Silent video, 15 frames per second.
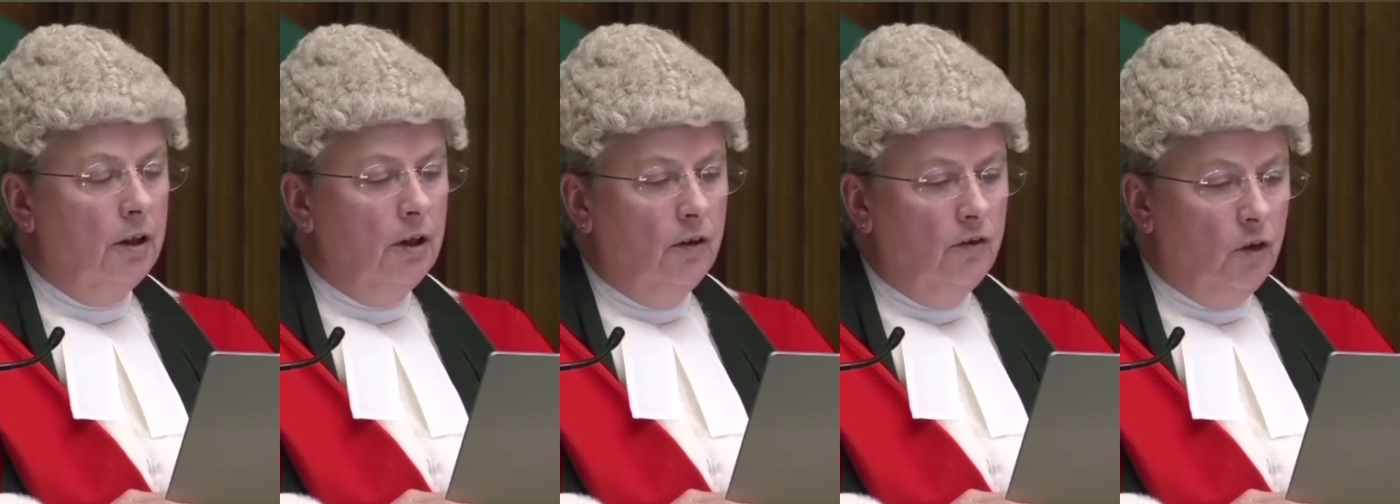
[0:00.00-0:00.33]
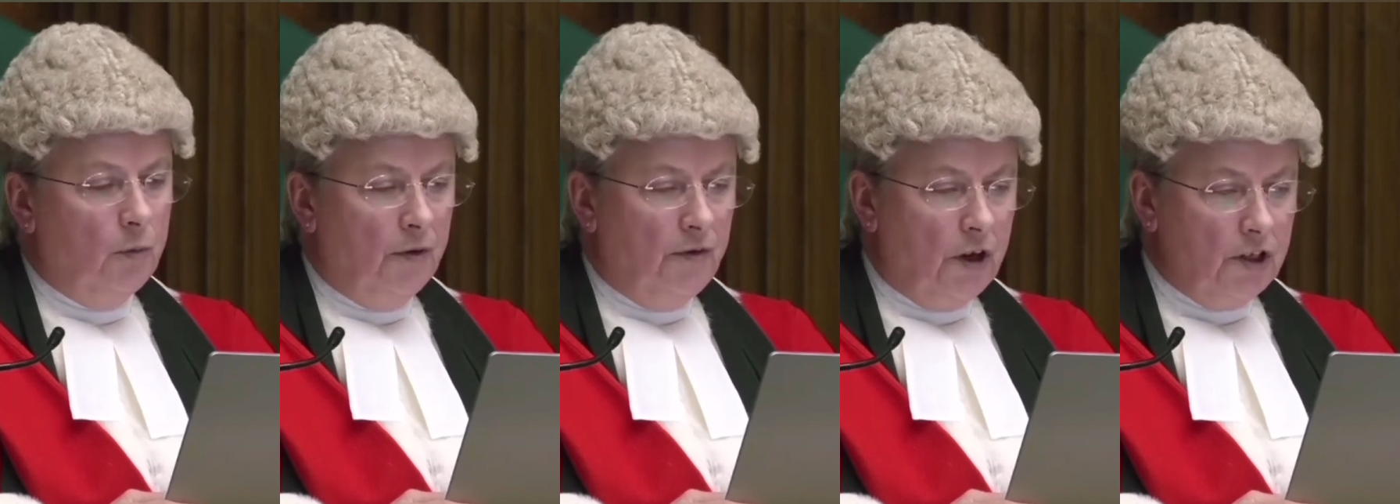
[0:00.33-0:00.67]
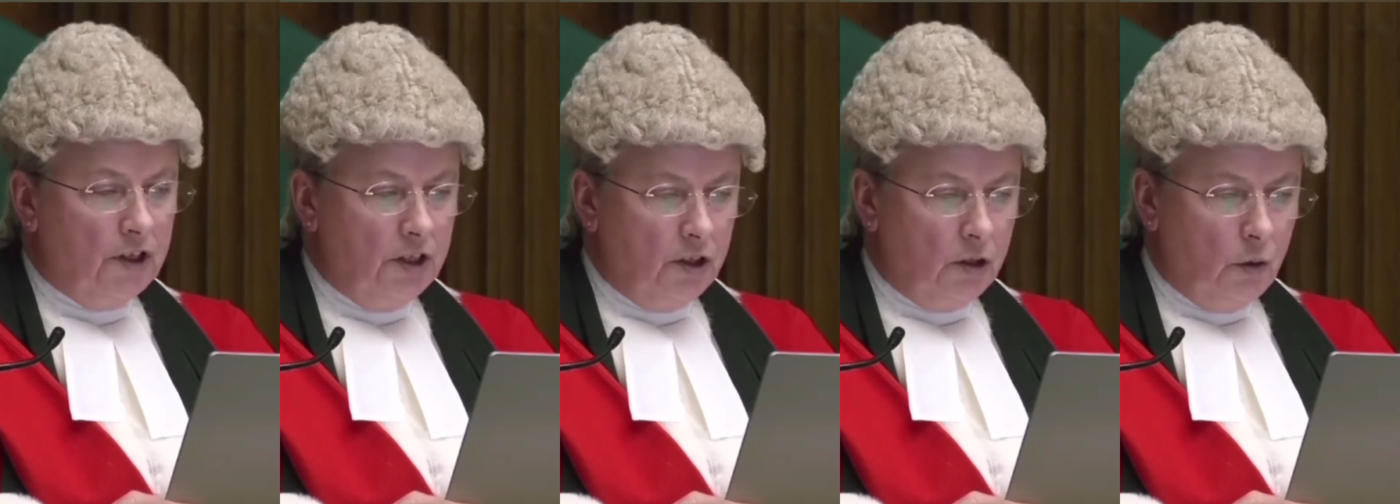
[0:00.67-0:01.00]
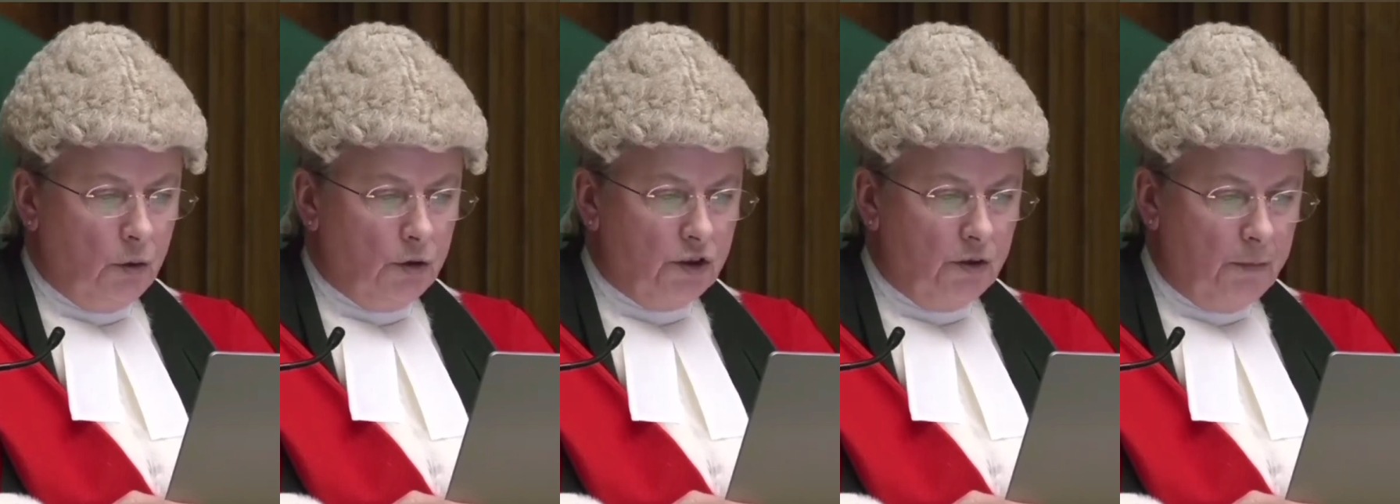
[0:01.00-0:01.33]
For perverting the
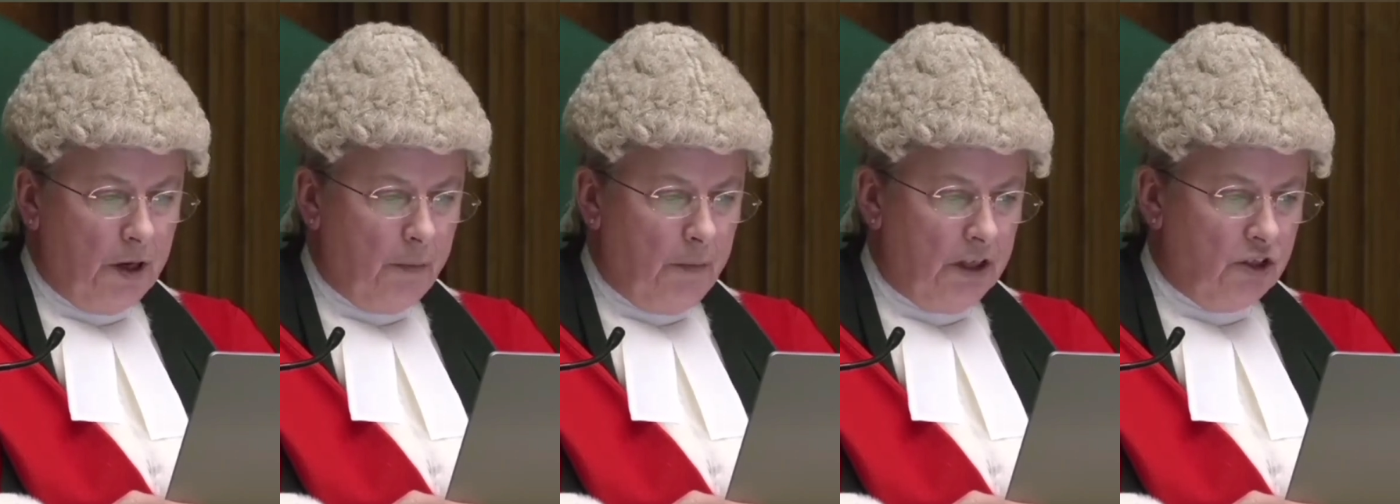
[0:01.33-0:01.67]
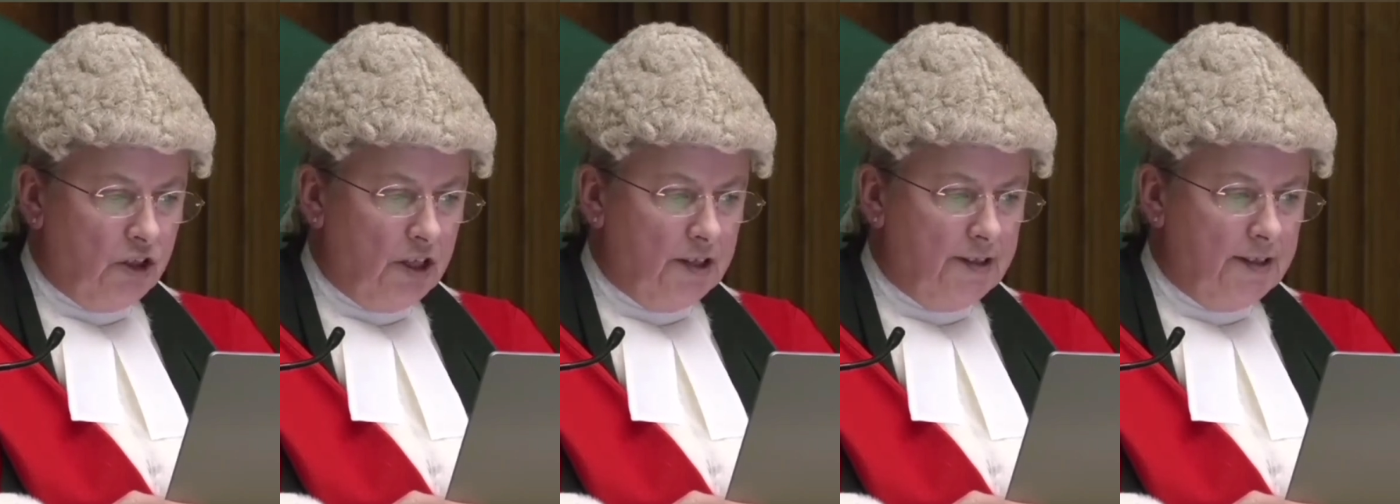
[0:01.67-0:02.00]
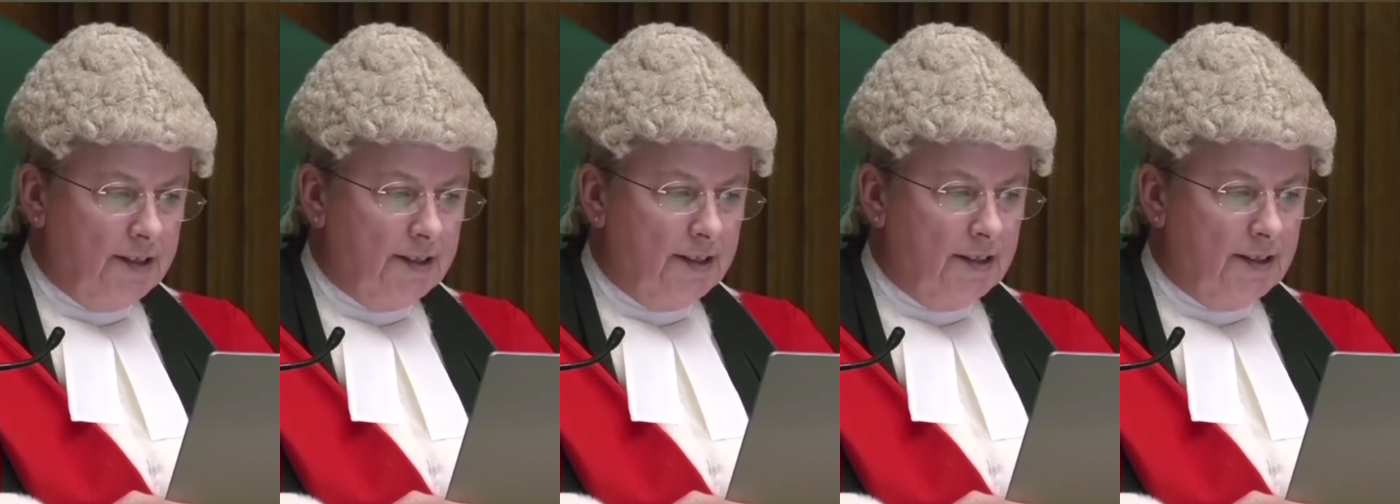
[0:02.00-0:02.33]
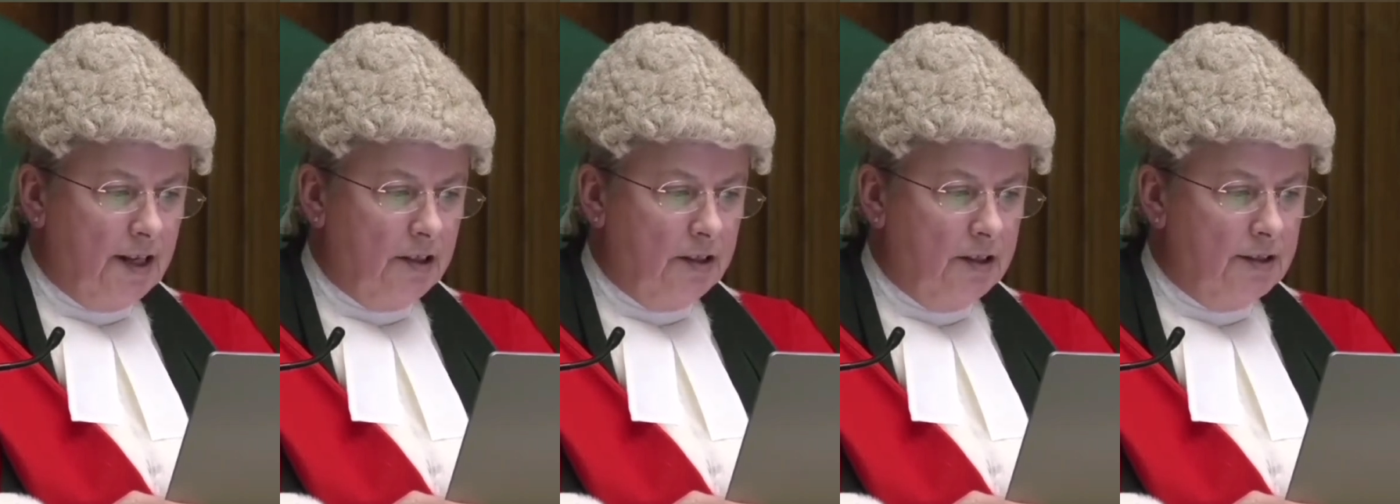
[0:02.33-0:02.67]
course of public justice, the
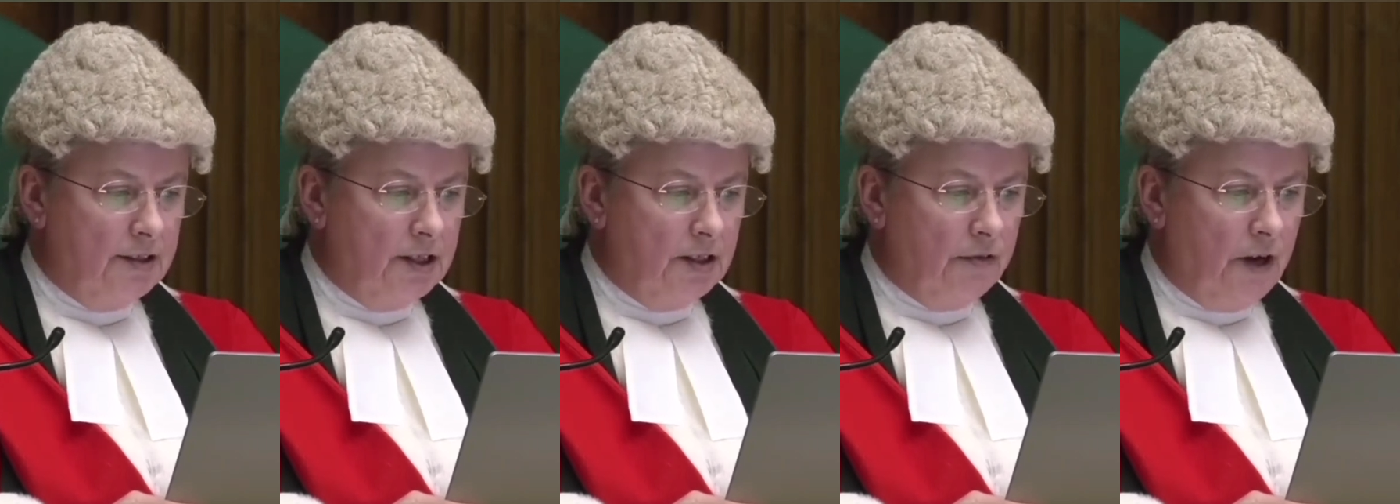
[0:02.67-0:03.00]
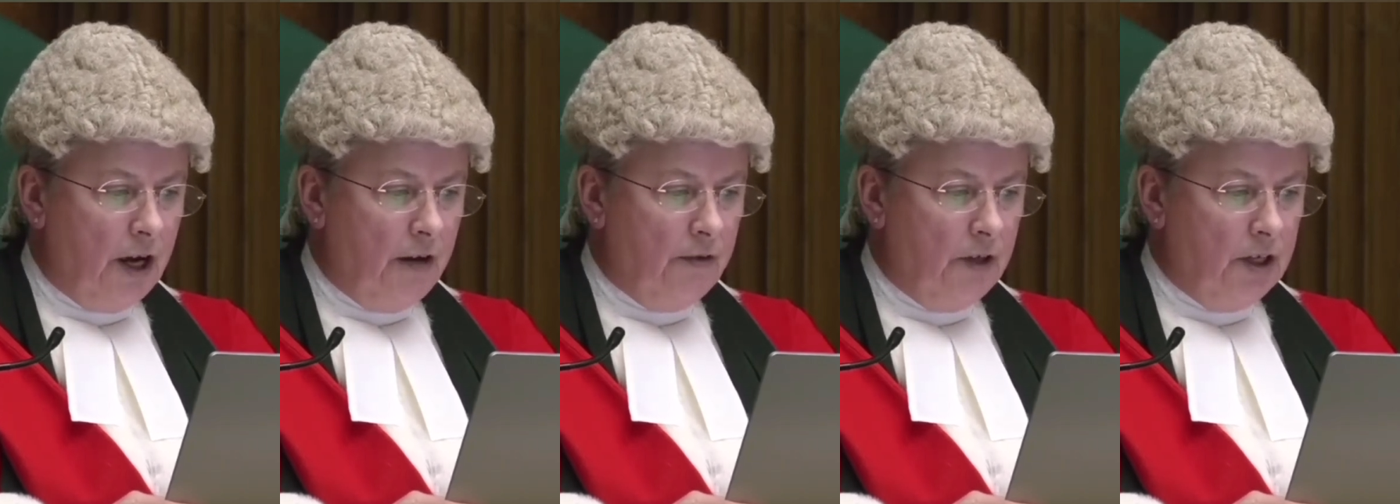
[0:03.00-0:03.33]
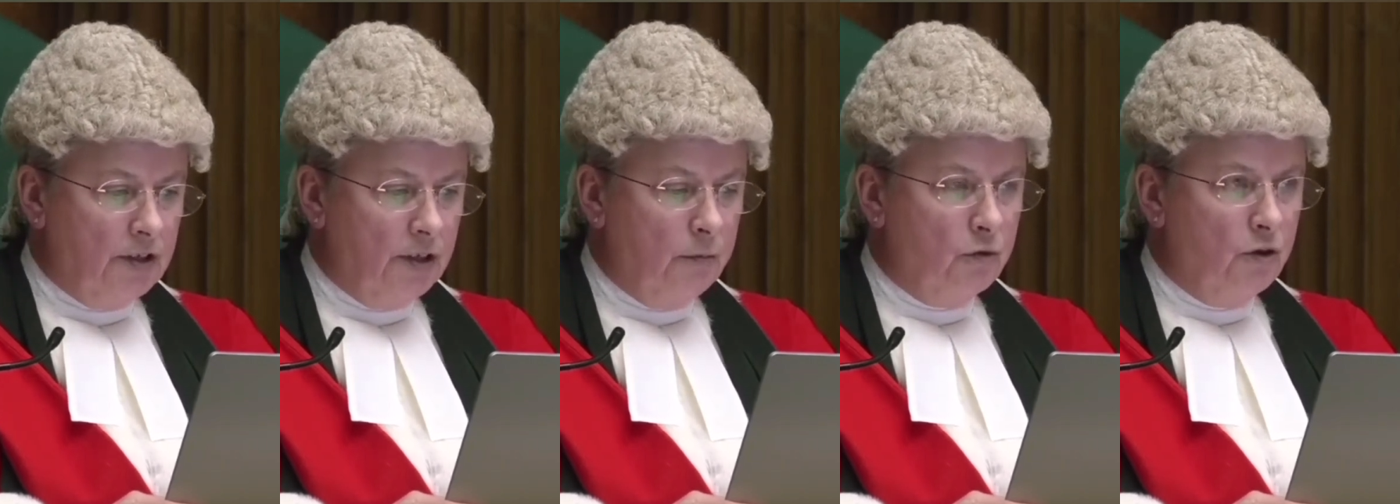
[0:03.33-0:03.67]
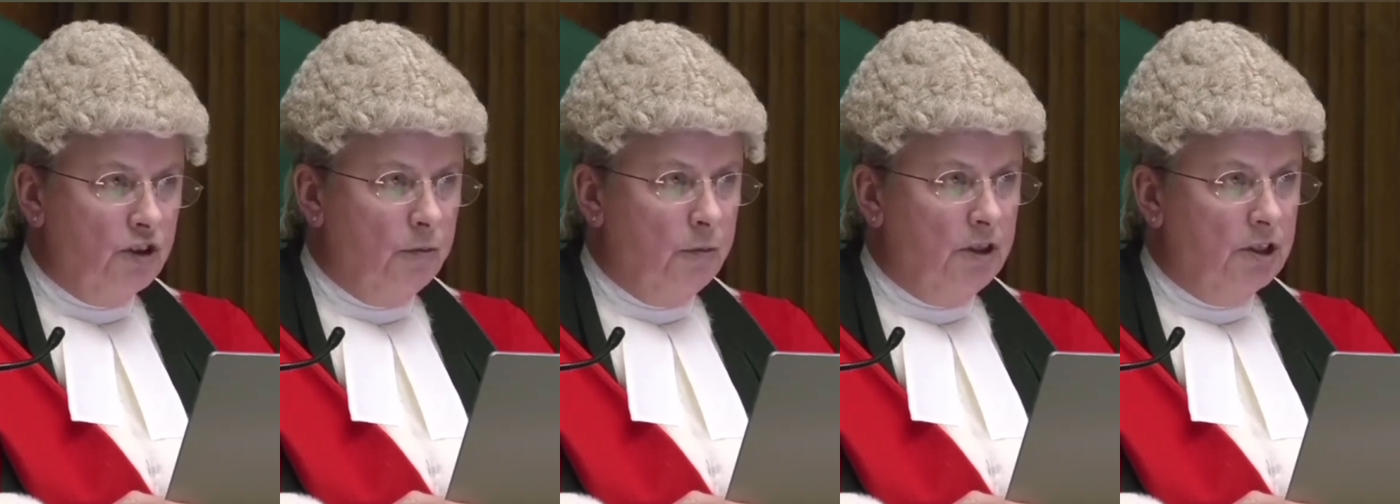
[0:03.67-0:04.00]
sentence is 5 years
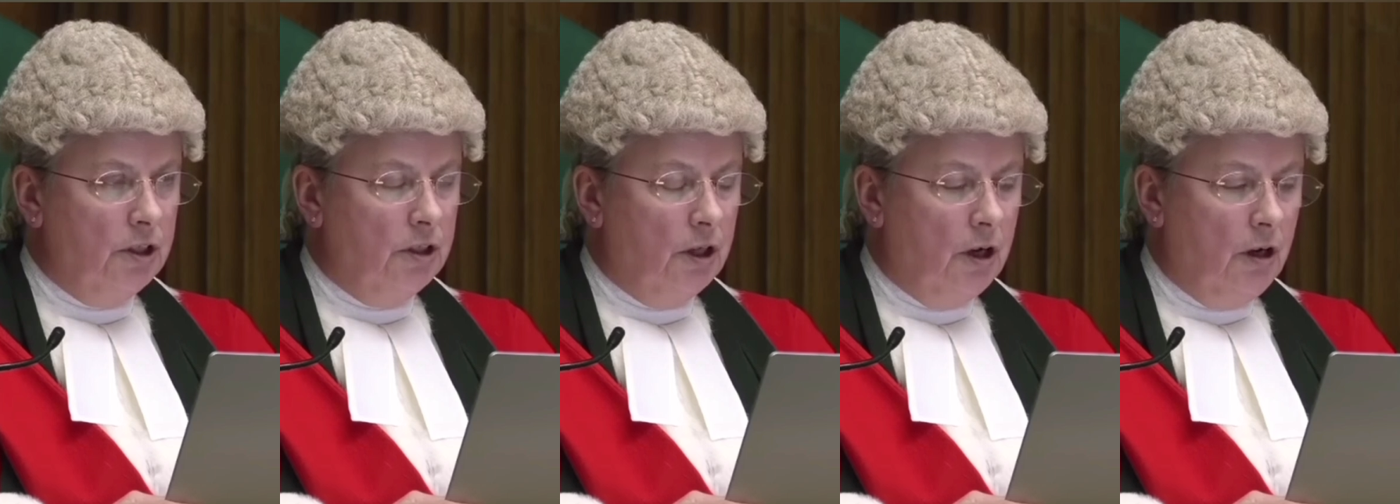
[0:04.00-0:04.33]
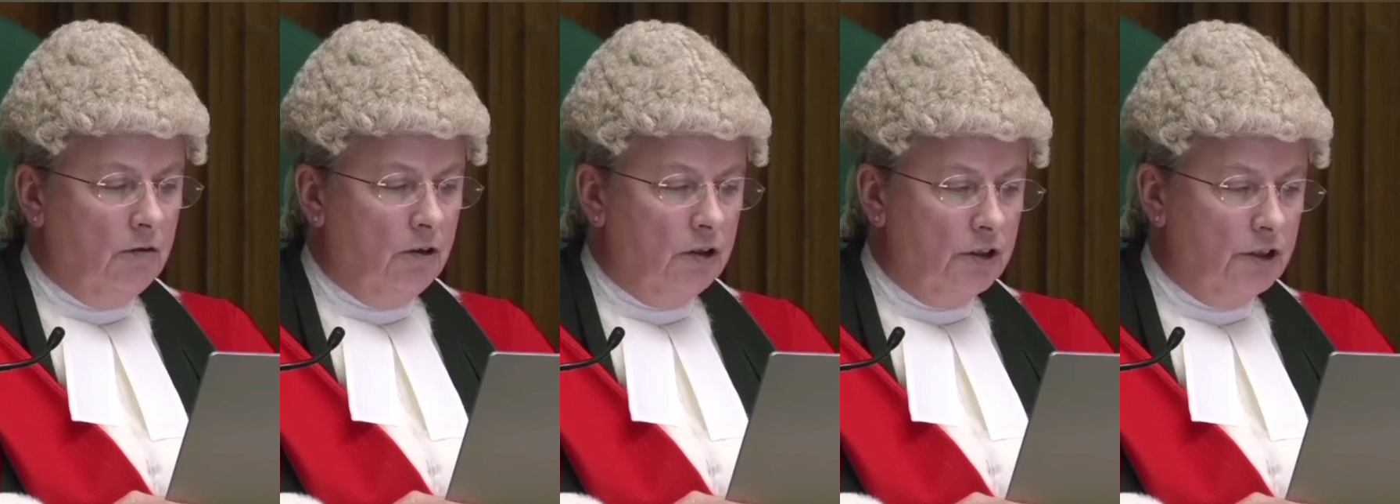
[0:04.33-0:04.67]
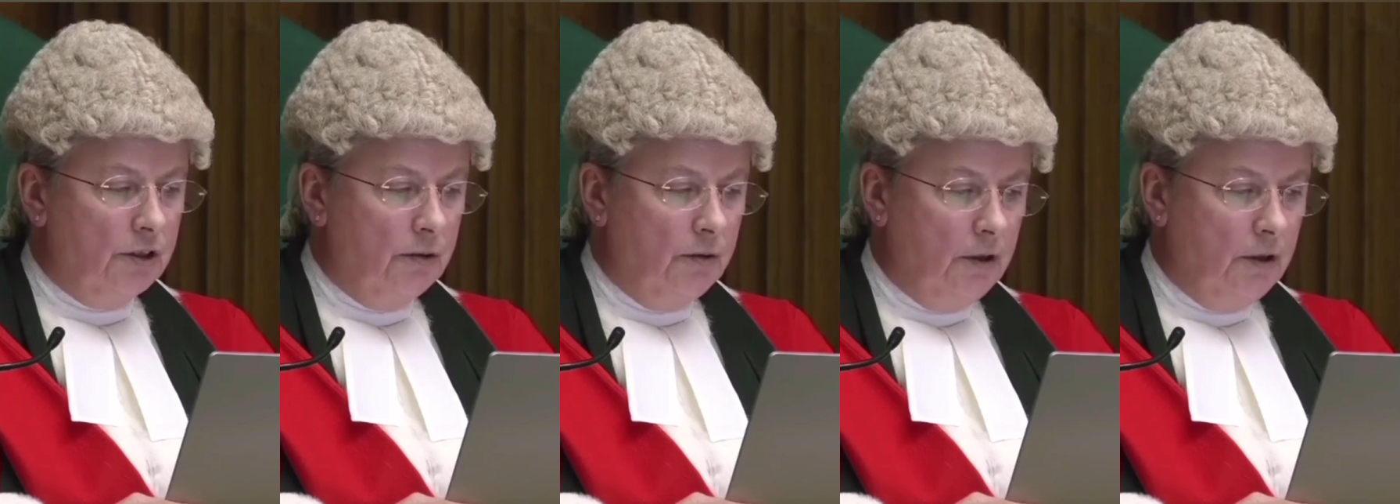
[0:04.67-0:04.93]
imprisonment concurrent.